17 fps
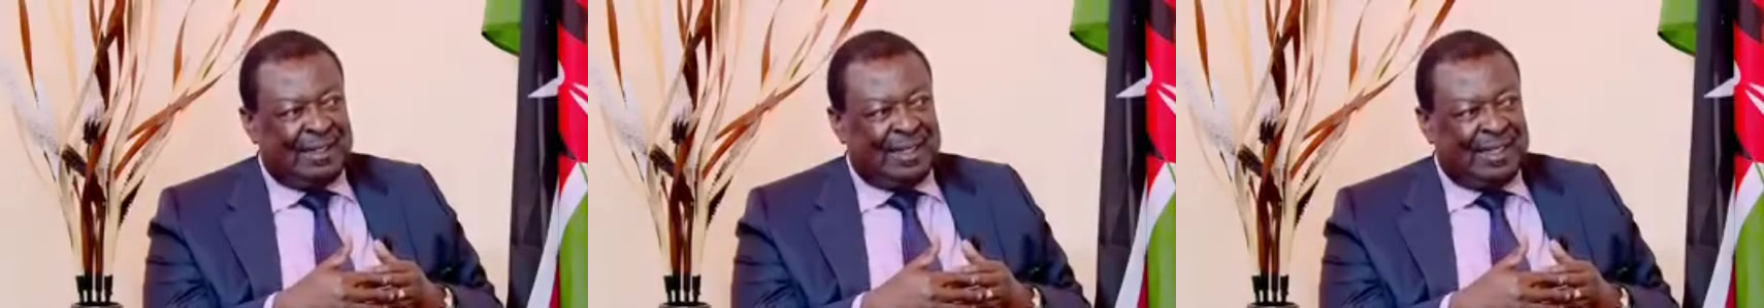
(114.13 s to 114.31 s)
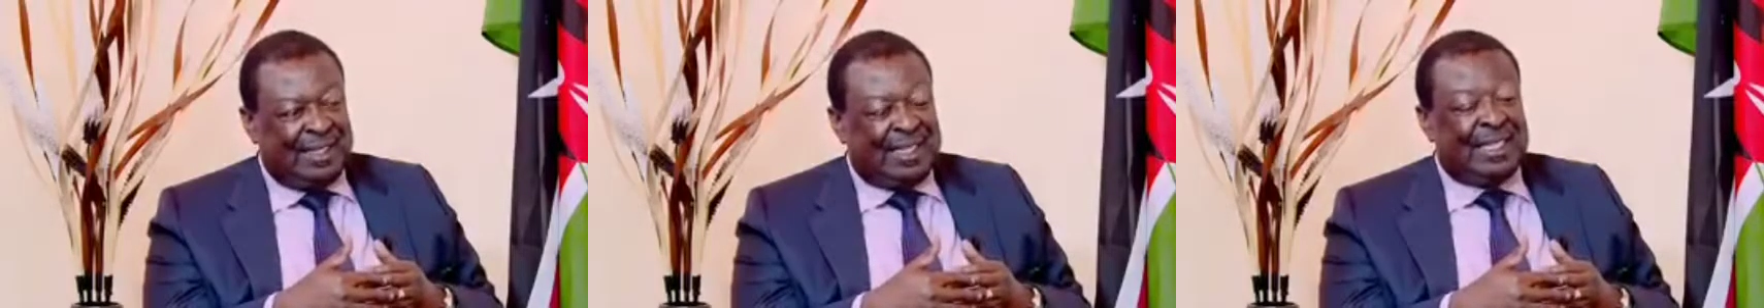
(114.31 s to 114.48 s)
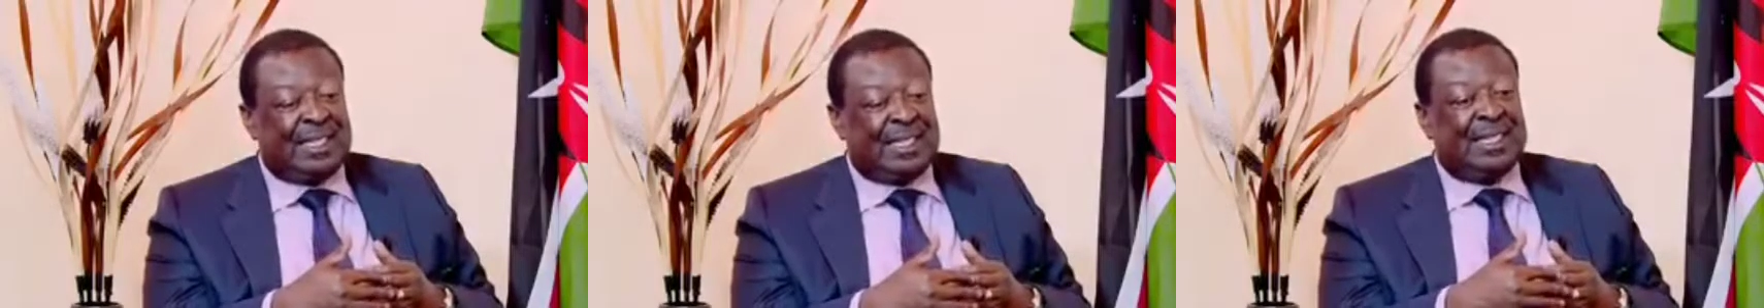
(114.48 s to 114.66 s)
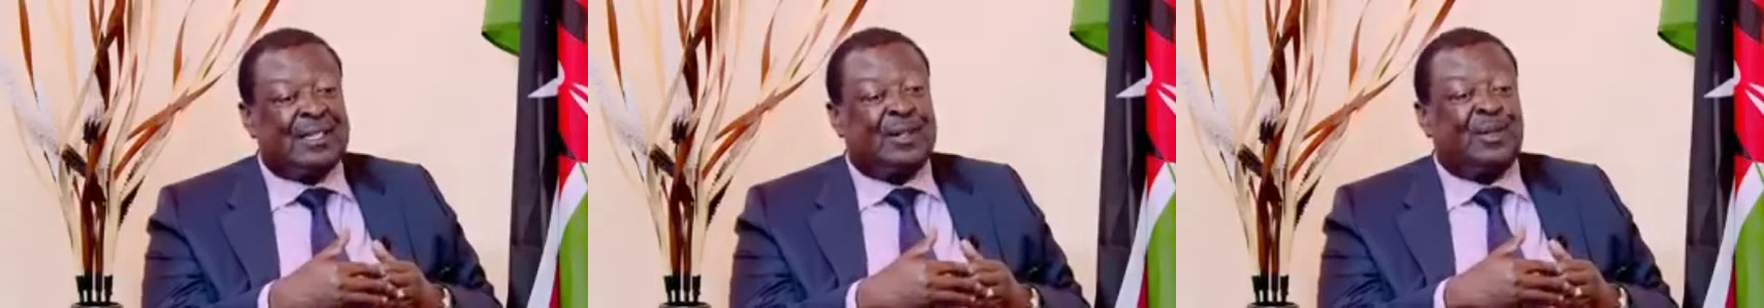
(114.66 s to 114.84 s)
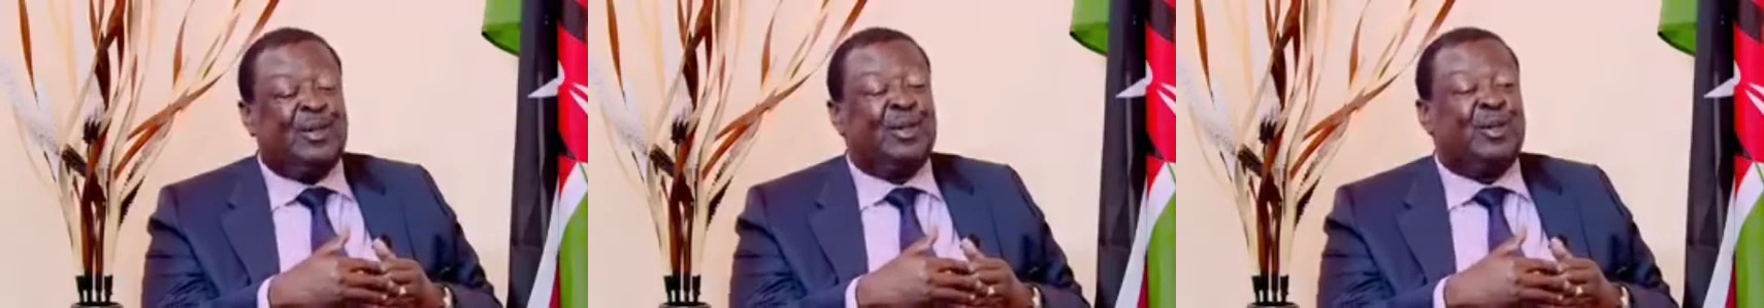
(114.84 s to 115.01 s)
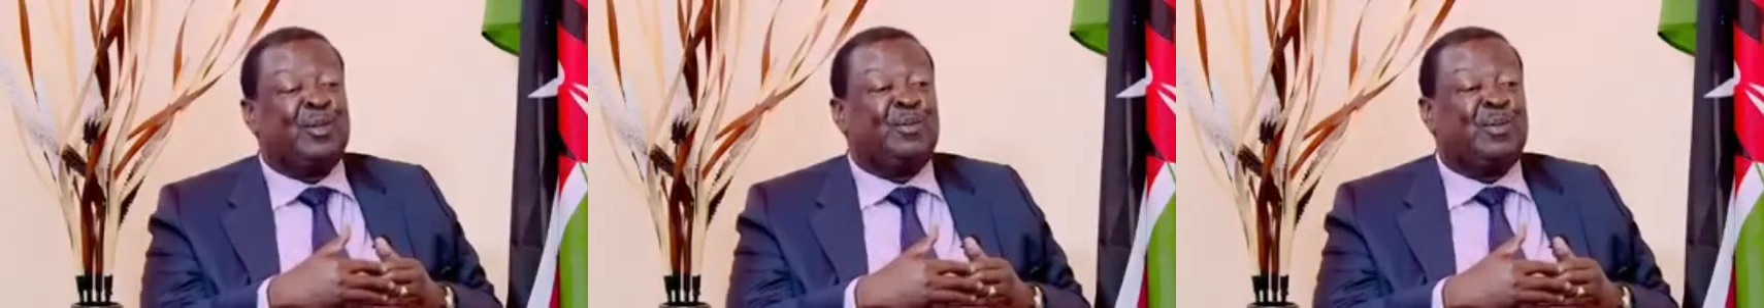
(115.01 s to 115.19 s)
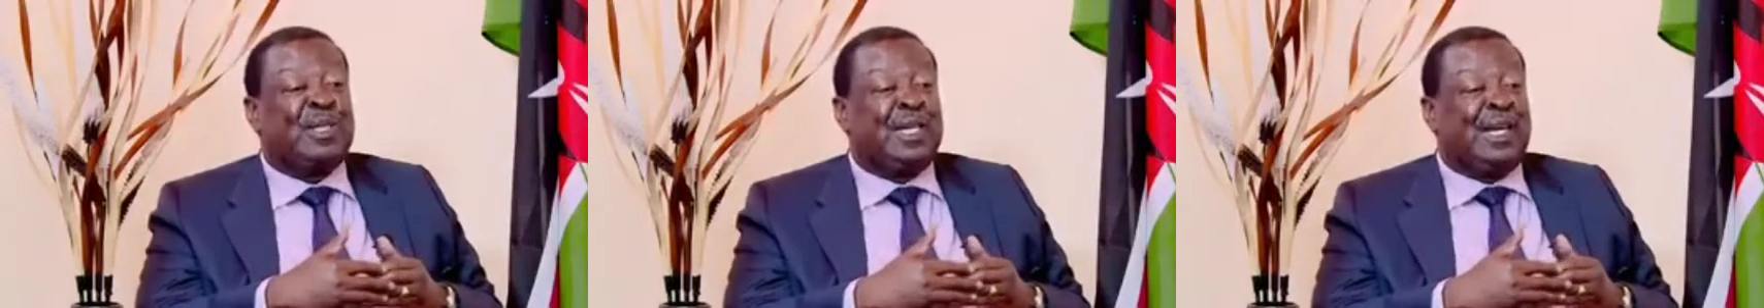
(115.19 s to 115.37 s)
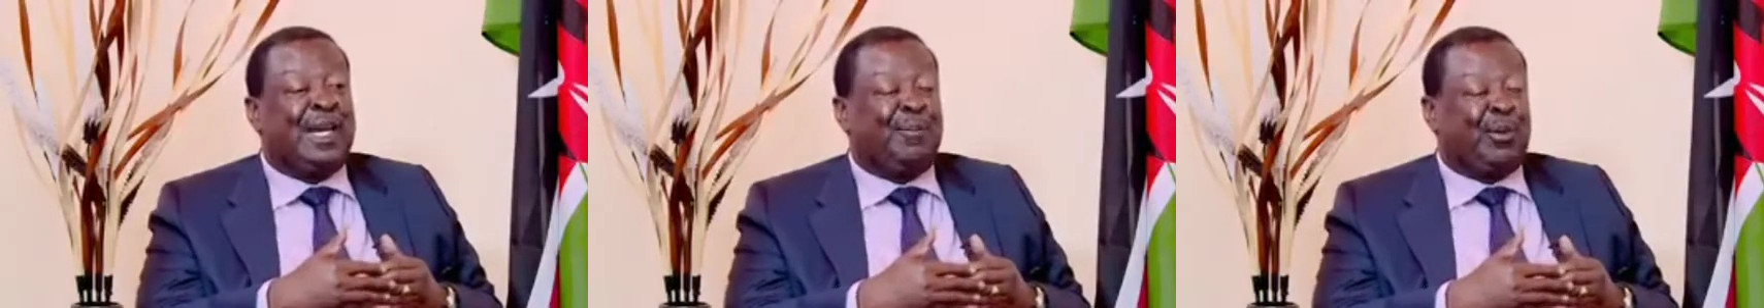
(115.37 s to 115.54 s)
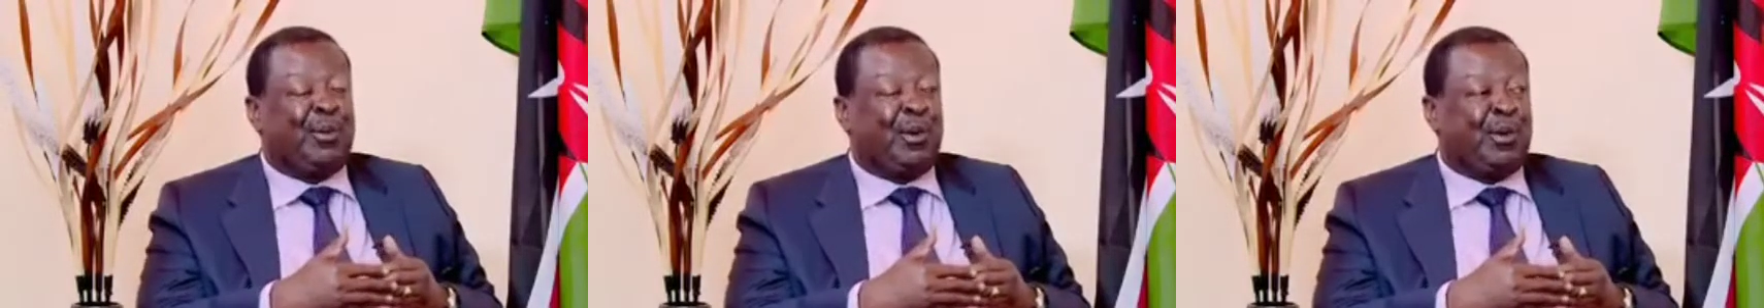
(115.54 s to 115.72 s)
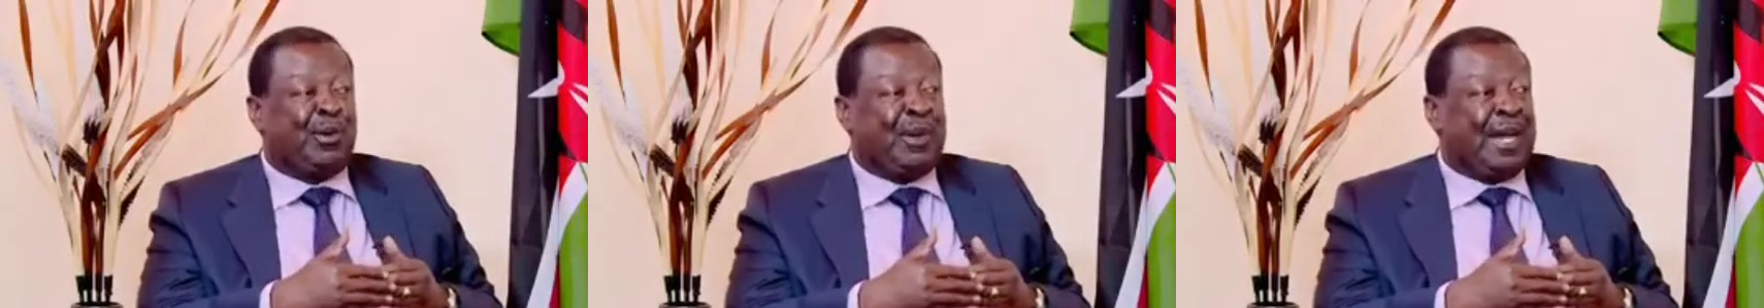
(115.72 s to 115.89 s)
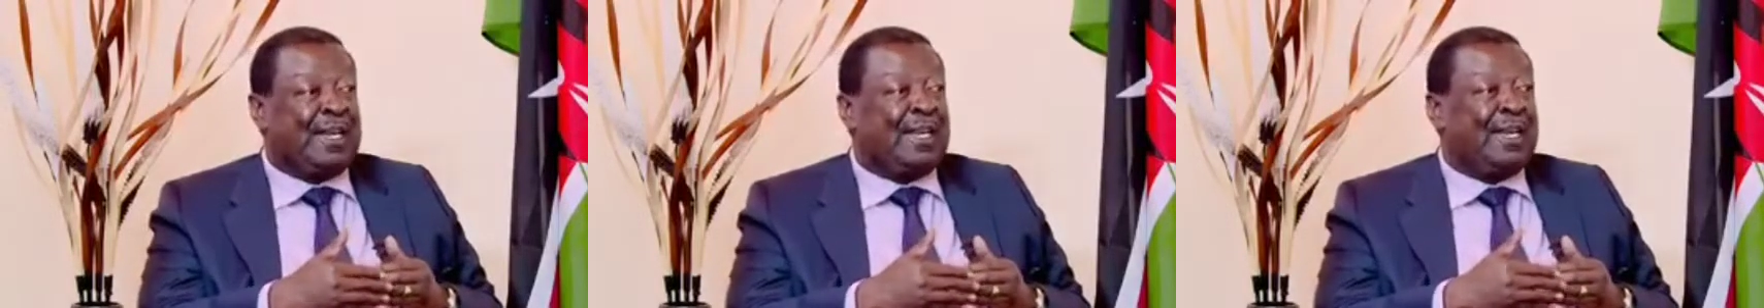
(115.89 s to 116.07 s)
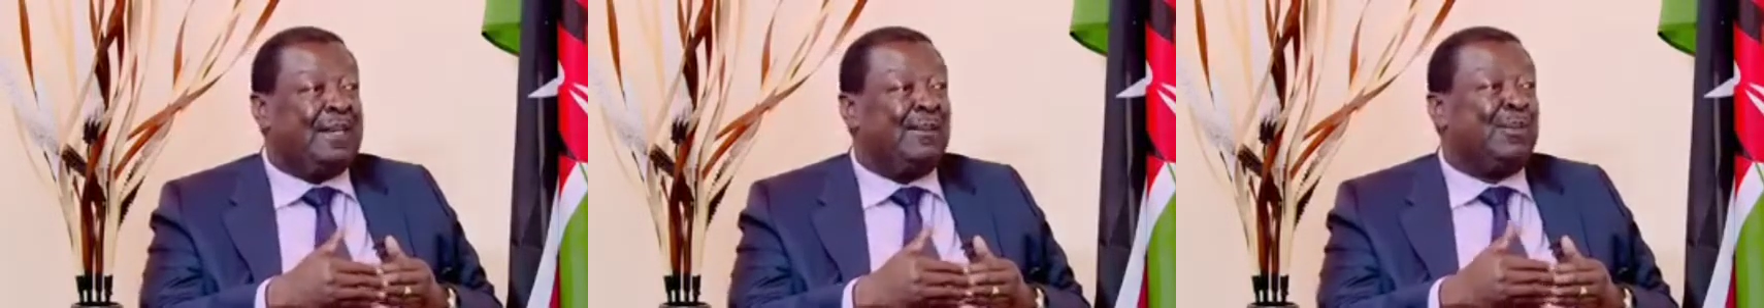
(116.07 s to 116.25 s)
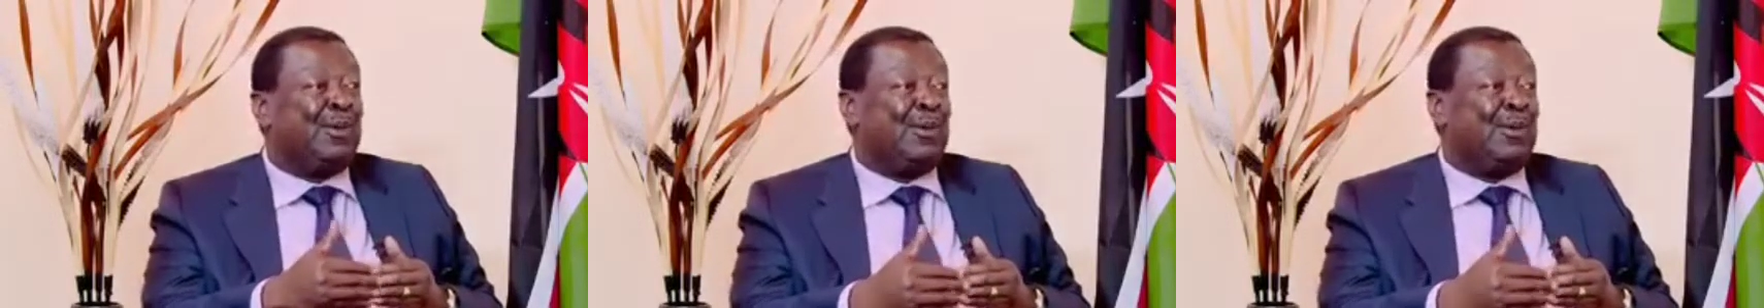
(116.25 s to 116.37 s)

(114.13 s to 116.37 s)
this is going to be a protracted